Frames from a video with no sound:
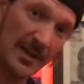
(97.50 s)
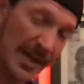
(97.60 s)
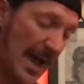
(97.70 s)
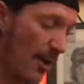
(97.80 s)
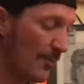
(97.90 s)

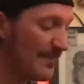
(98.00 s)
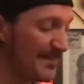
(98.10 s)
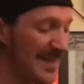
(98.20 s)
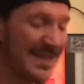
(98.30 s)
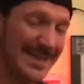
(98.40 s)
Now,
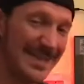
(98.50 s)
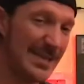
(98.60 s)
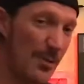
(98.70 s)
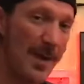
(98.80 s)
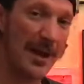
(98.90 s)

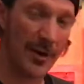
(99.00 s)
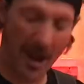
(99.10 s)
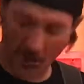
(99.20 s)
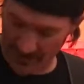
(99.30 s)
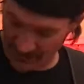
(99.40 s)
no matter
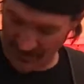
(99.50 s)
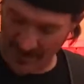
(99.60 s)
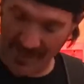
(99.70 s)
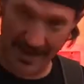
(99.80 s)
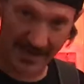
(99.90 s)
how much
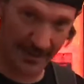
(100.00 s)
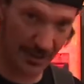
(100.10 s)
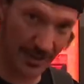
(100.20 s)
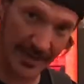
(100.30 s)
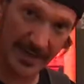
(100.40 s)
fun that is,
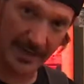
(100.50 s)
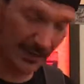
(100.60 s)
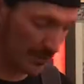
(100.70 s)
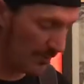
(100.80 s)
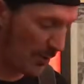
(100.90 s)
you're going to get a
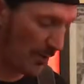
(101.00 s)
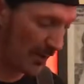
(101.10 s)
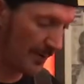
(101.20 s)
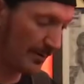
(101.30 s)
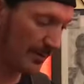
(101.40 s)
little
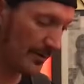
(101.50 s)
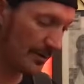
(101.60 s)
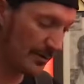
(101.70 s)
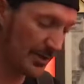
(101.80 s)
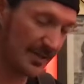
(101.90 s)
bored
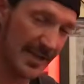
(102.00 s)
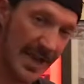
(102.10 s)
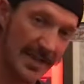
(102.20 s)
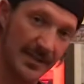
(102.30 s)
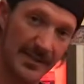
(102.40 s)
just
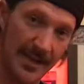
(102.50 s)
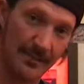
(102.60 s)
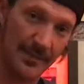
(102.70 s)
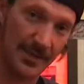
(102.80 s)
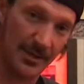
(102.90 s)
staying in the
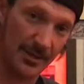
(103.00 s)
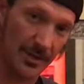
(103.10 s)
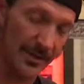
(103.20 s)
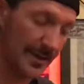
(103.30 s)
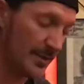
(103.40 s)
same position
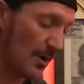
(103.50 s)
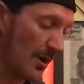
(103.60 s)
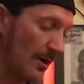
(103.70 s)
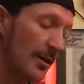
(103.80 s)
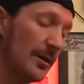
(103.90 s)
on the
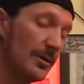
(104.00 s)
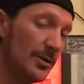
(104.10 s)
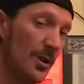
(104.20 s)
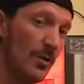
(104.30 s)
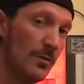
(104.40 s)
guitar.
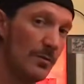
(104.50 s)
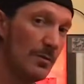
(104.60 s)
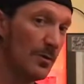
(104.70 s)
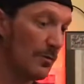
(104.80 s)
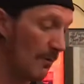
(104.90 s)
So,
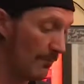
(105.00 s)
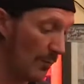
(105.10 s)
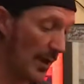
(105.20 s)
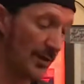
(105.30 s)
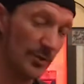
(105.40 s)

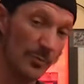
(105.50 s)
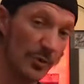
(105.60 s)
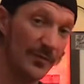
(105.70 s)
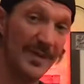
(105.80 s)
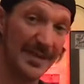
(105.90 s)
why don't you
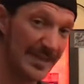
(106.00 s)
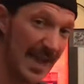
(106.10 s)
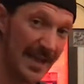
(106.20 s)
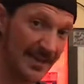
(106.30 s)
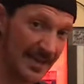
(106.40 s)
move the
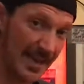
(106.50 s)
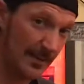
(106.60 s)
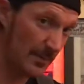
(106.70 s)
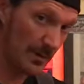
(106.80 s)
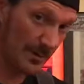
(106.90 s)
exact
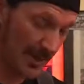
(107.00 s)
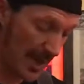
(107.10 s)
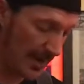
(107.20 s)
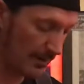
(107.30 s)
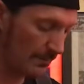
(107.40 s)
same
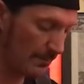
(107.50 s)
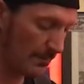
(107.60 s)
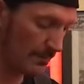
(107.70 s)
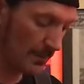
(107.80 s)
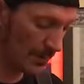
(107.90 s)
thing
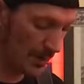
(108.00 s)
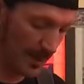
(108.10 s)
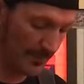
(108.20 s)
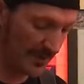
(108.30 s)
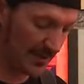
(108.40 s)

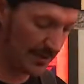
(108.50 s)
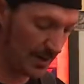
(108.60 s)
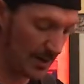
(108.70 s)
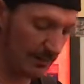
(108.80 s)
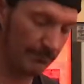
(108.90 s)
up the
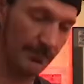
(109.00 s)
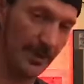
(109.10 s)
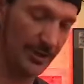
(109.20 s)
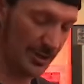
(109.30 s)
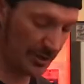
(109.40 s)
guitar?
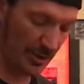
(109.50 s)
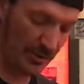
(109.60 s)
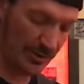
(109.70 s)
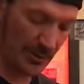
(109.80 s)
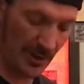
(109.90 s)
Let's just go
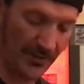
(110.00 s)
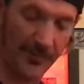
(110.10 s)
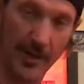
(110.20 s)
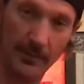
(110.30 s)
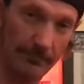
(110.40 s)
to the 12th
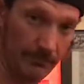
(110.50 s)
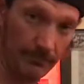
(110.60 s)
fret.